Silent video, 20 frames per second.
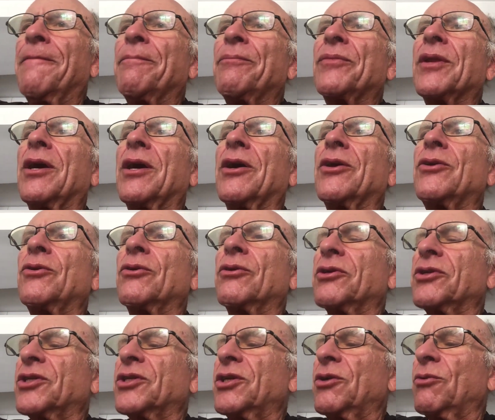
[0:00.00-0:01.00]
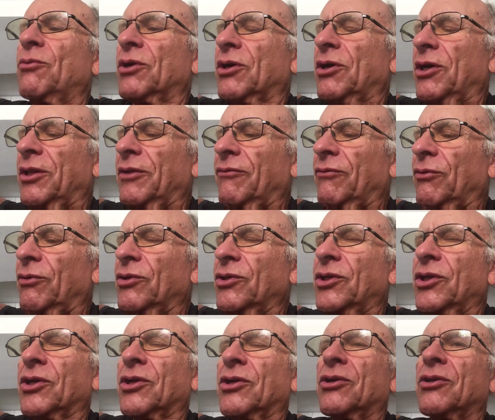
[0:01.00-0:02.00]
you could see what kind of a
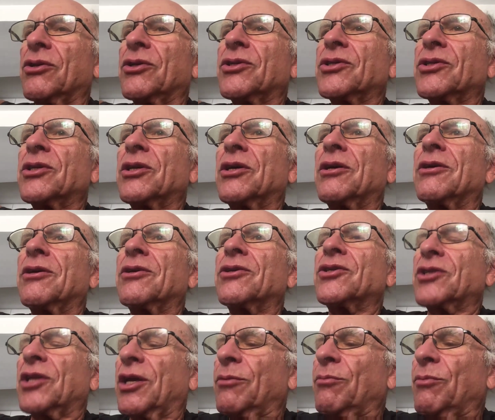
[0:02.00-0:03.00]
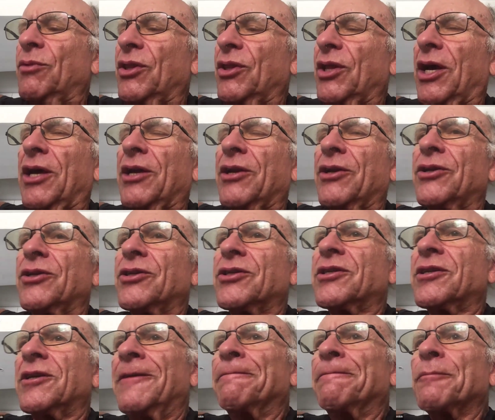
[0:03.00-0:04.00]
ridiculous statement that is,
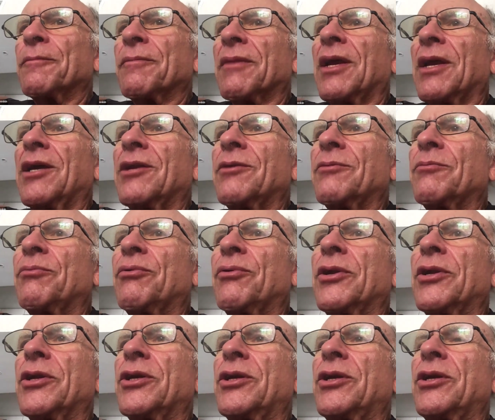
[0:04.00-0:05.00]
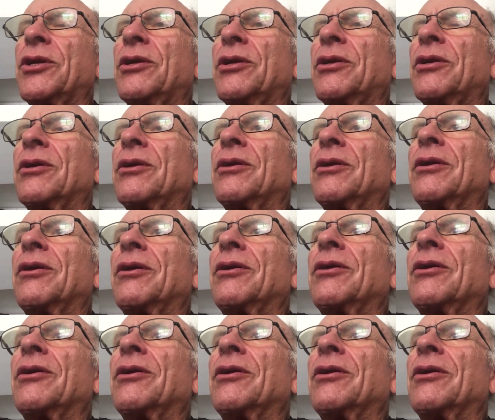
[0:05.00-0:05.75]
and pretty